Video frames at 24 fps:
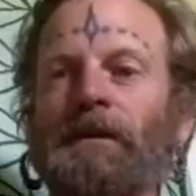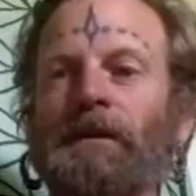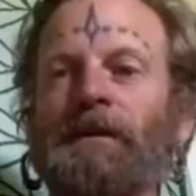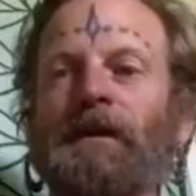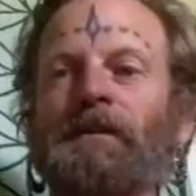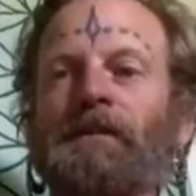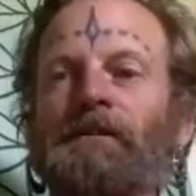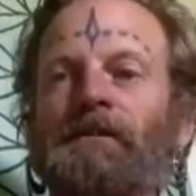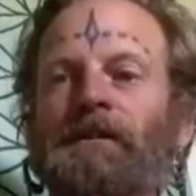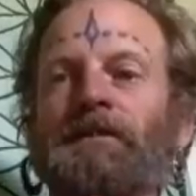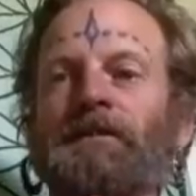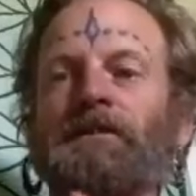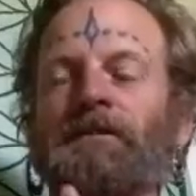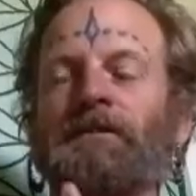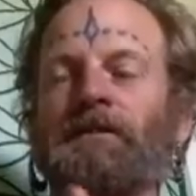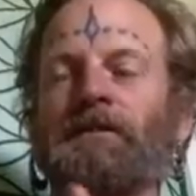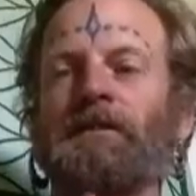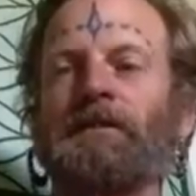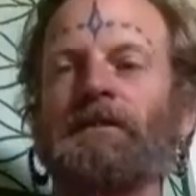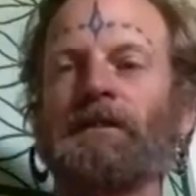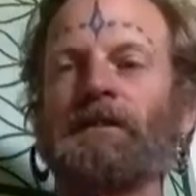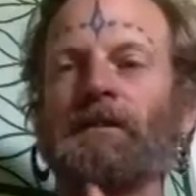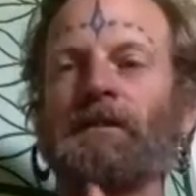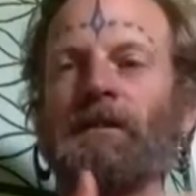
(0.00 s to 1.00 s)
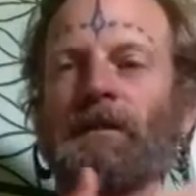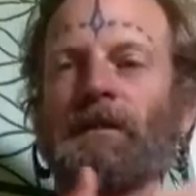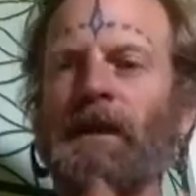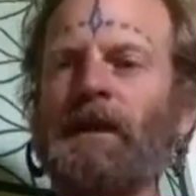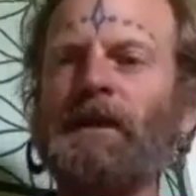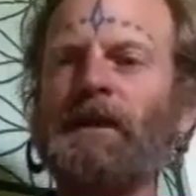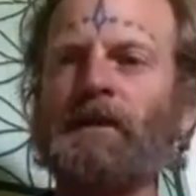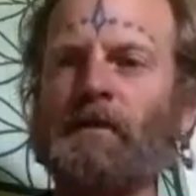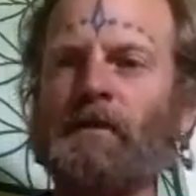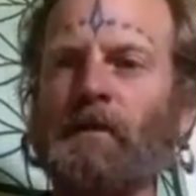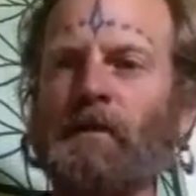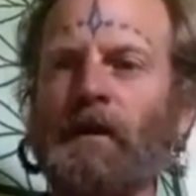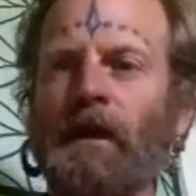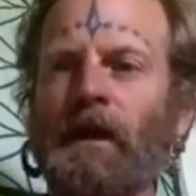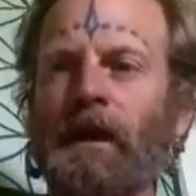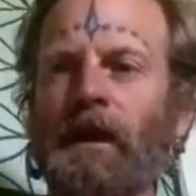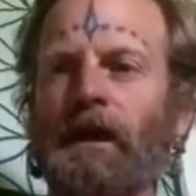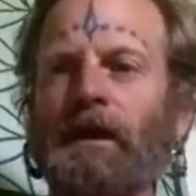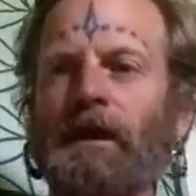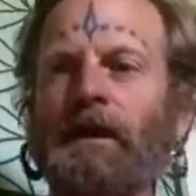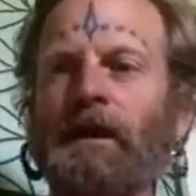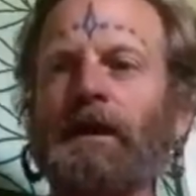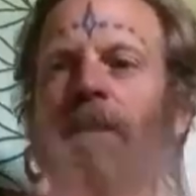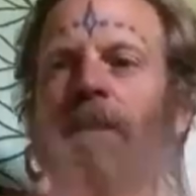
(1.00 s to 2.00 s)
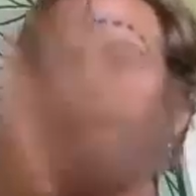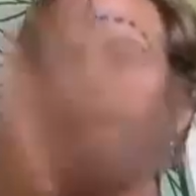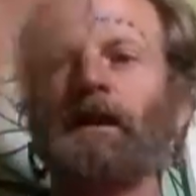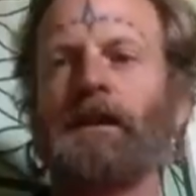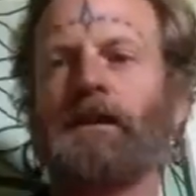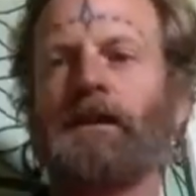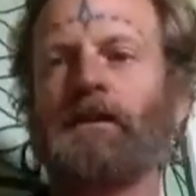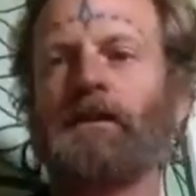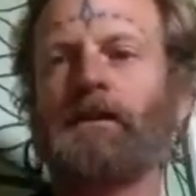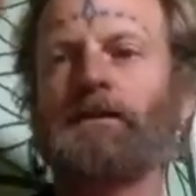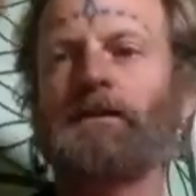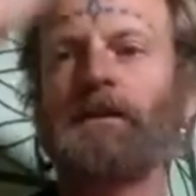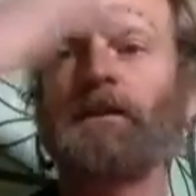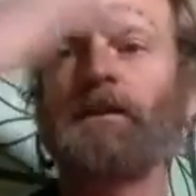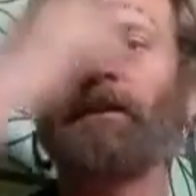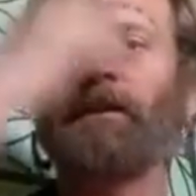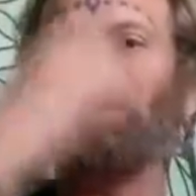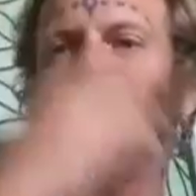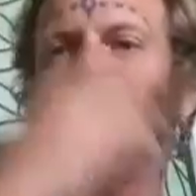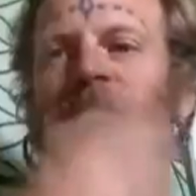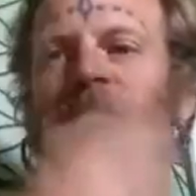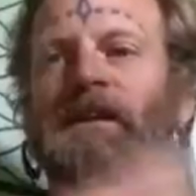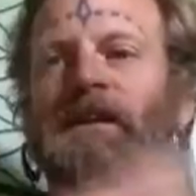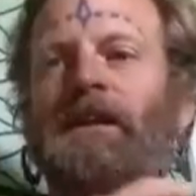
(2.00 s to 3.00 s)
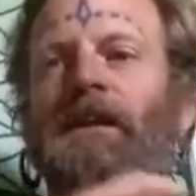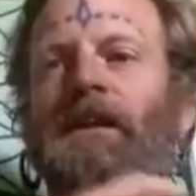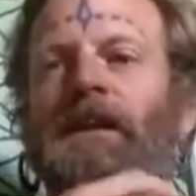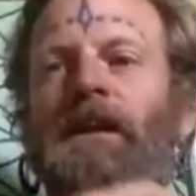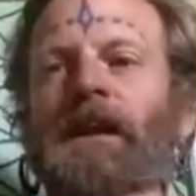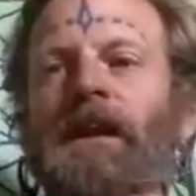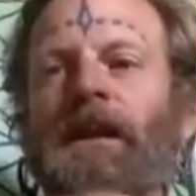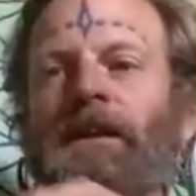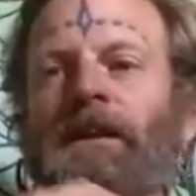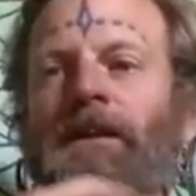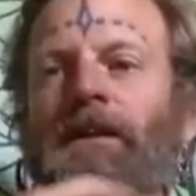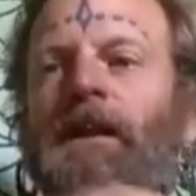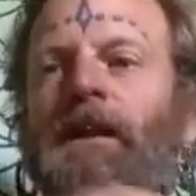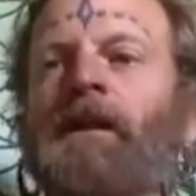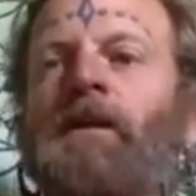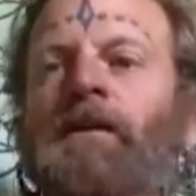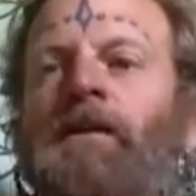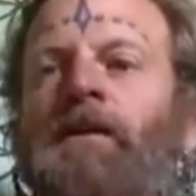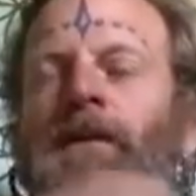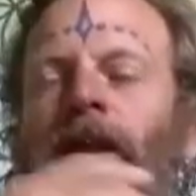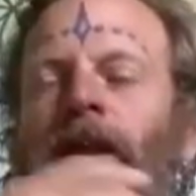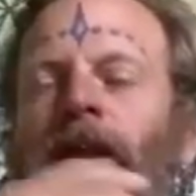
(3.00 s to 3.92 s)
that you think you want, and you have to listen and know that your